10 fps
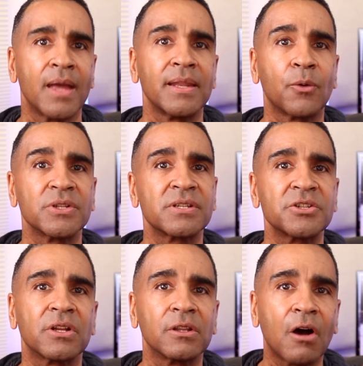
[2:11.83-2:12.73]
Now with
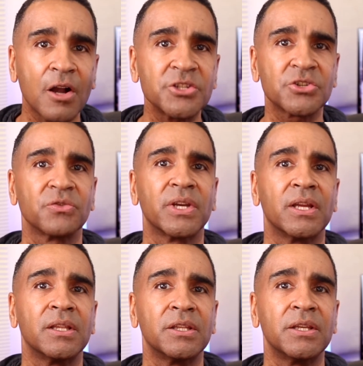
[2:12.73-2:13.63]
such a large
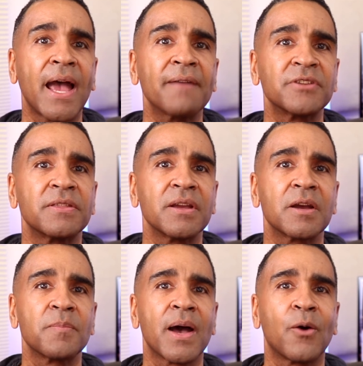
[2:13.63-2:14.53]
screen, you have to think
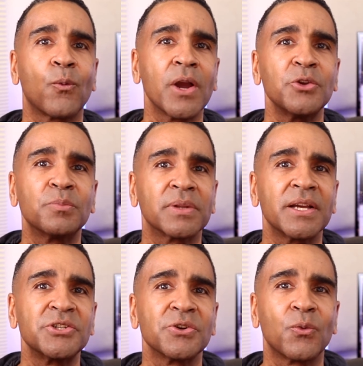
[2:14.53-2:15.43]
about where you
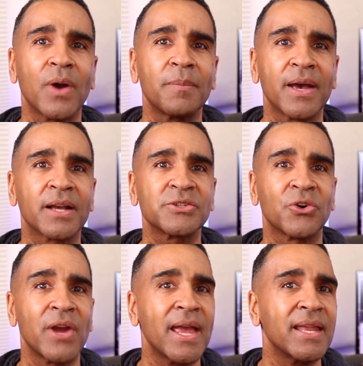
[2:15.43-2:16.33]
place your WebEx
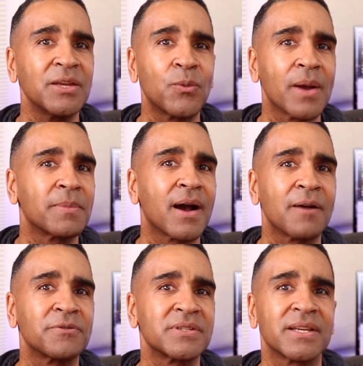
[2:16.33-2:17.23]
or any web
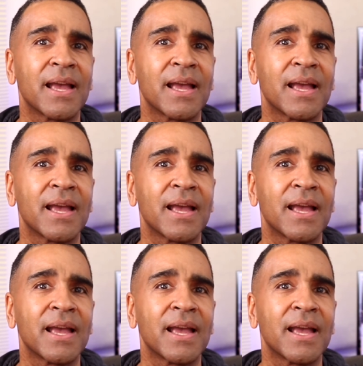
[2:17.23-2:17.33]
conferencing